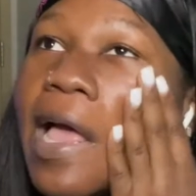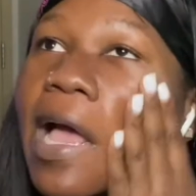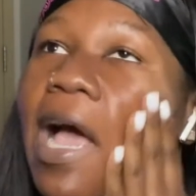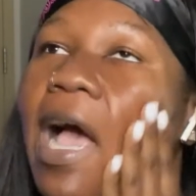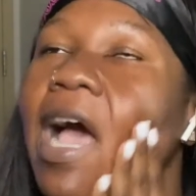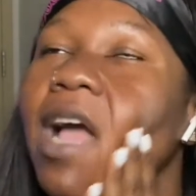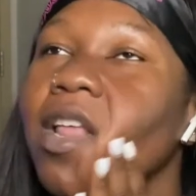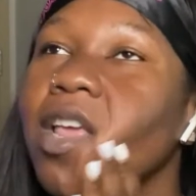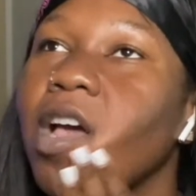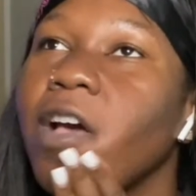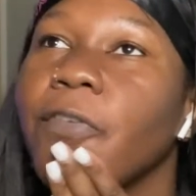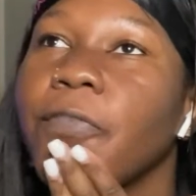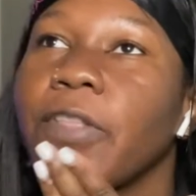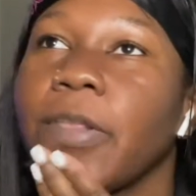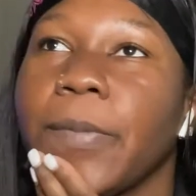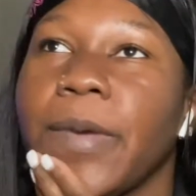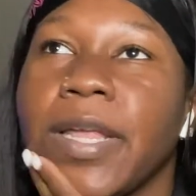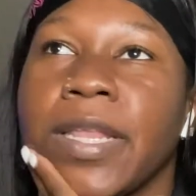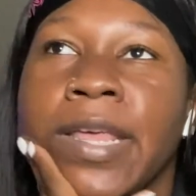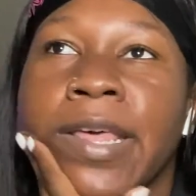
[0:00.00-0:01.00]
How do y'all
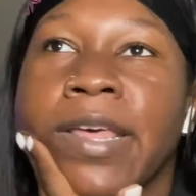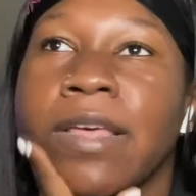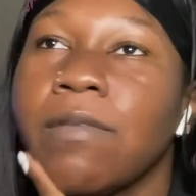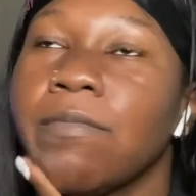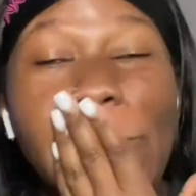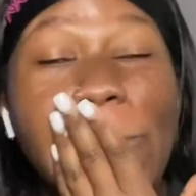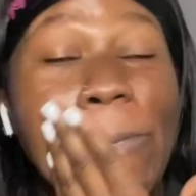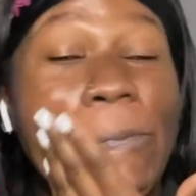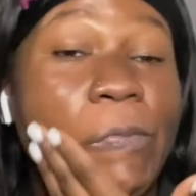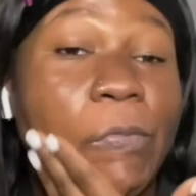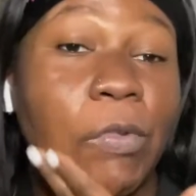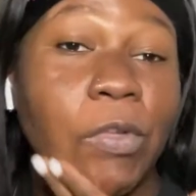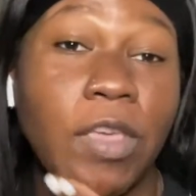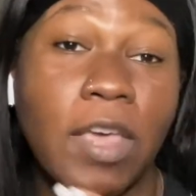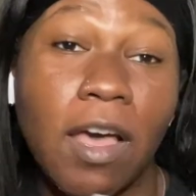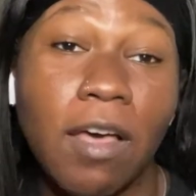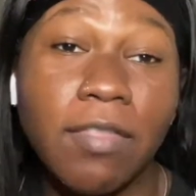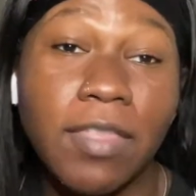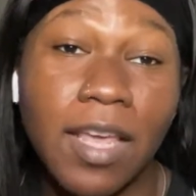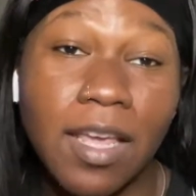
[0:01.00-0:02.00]
feel about that? Do
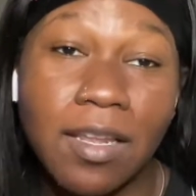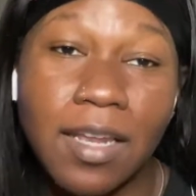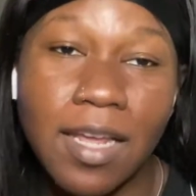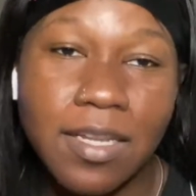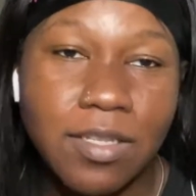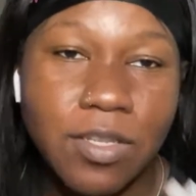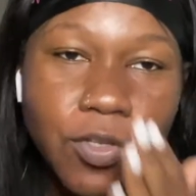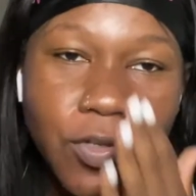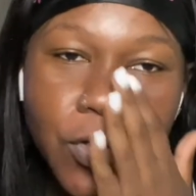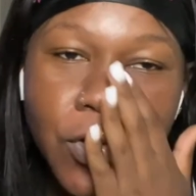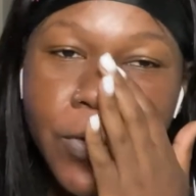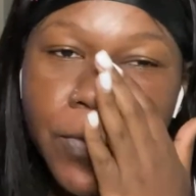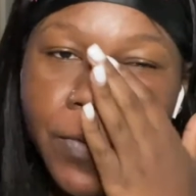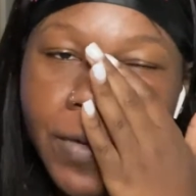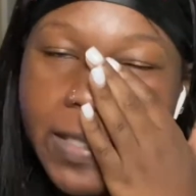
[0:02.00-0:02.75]
y'all think that's the truth?